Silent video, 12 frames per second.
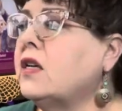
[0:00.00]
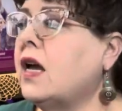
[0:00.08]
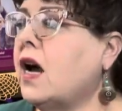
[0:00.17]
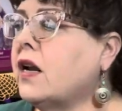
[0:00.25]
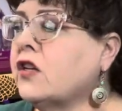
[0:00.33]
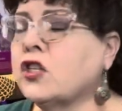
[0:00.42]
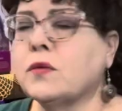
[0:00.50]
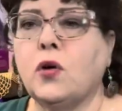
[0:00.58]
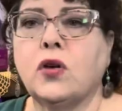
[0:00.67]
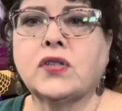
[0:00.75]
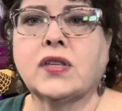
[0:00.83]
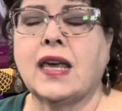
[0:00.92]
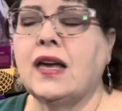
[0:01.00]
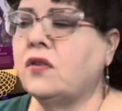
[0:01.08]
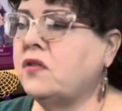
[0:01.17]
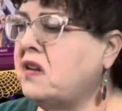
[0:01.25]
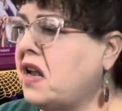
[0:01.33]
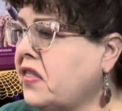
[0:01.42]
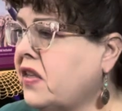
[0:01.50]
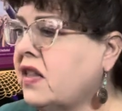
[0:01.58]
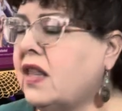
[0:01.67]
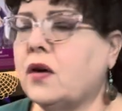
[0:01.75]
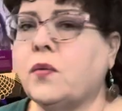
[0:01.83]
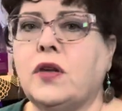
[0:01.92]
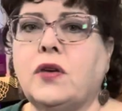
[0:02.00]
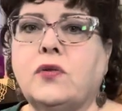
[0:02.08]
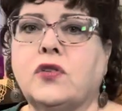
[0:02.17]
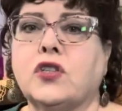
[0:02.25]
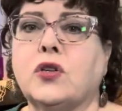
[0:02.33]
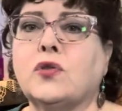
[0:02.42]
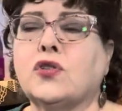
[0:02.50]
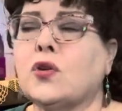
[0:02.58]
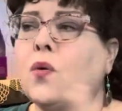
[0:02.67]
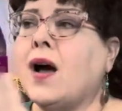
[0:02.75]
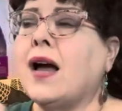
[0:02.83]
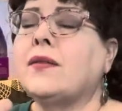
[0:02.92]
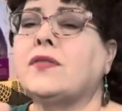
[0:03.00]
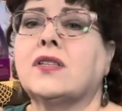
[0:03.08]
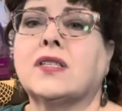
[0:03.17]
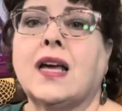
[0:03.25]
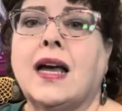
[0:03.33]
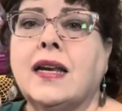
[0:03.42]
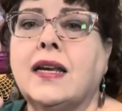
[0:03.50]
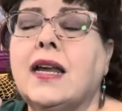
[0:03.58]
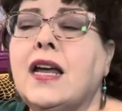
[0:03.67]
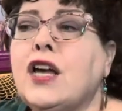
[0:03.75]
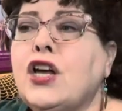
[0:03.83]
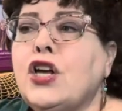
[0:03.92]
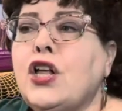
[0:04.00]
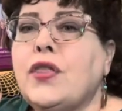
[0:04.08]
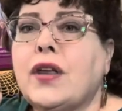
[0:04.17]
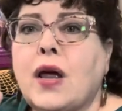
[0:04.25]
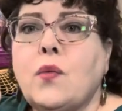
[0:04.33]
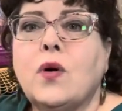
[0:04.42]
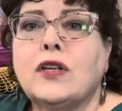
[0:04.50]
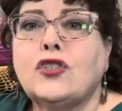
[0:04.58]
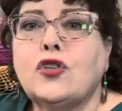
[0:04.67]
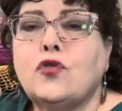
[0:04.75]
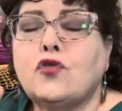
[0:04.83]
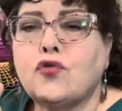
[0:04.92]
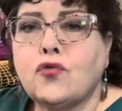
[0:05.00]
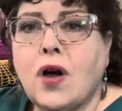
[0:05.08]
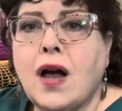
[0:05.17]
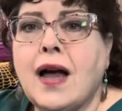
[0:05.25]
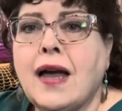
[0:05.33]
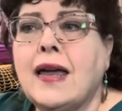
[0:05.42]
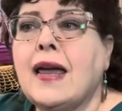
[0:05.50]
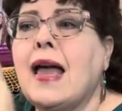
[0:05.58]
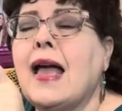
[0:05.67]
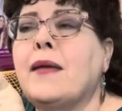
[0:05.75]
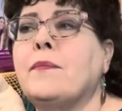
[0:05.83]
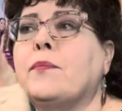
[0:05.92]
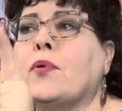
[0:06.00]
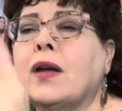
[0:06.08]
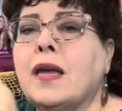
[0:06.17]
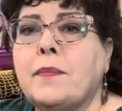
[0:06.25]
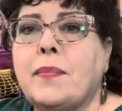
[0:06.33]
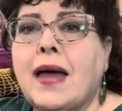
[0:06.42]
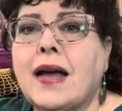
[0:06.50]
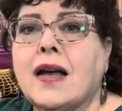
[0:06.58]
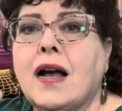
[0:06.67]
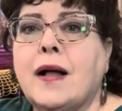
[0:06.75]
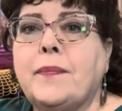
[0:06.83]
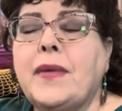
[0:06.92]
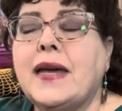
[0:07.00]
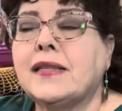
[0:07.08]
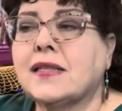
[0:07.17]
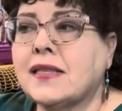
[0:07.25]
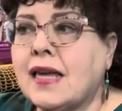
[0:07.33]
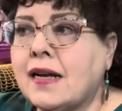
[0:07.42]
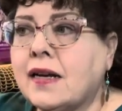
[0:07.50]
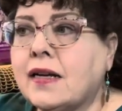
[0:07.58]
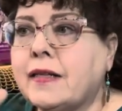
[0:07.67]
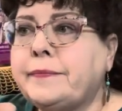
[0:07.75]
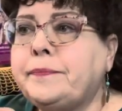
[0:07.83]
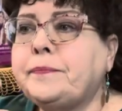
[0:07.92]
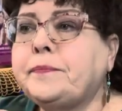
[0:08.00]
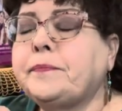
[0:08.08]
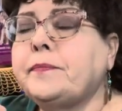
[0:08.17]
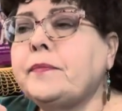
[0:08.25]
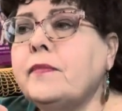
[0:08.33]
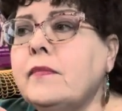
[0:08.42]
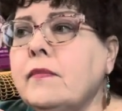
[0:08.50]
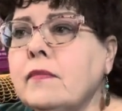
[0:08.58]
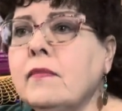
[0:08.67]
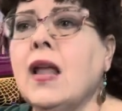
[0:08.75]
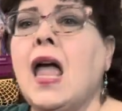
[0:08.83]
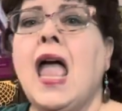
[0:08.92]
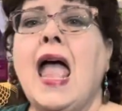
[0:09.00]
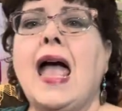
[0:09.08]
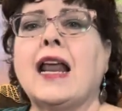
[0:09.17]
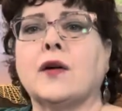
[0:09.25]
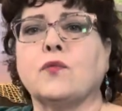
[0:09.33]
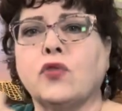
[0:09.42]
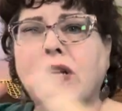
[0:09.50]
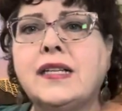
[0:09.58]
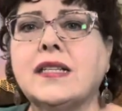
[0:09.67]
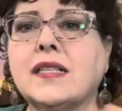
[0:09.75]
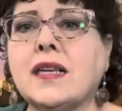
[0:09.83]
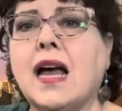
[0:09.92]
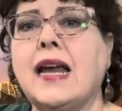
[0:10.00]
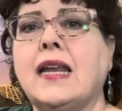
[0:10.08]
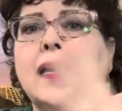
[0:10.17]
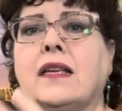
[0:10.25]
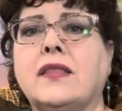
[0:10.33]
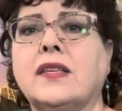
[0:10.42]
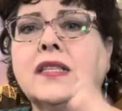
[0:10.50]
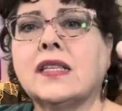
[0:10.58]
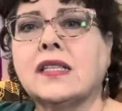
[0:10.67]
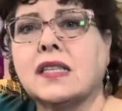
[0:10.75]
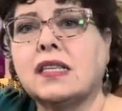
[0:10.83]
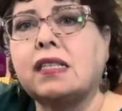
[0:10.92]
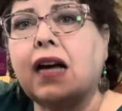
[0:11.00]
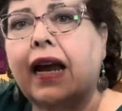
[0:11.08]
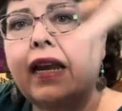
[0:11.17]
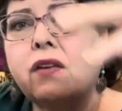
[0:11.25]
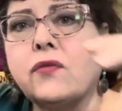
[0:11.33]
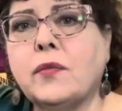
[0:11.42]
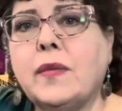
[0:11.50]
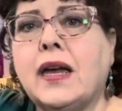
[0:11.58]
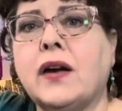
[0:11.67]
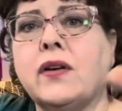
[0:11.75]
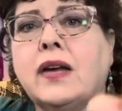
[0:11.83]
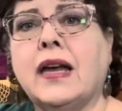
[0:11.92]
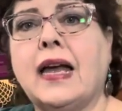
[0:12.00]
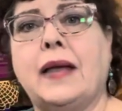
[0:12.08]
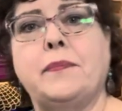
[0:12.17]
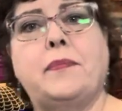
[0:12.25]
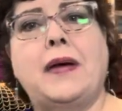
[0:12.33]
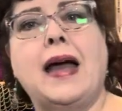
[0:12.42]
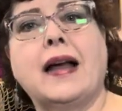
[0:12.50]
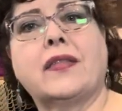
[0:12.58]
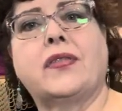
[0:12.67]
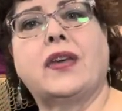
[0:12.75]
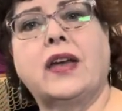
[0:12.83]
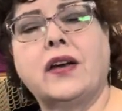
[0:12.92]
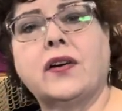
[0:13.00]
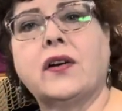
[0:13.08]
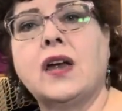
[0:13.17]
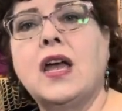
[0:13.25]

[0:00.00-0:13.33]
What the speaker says: on a small scale, nothing like we used to. So I've decided that I want to try and bring it back up and set it up. And I'm redesigning. This is the dining room area. And back there,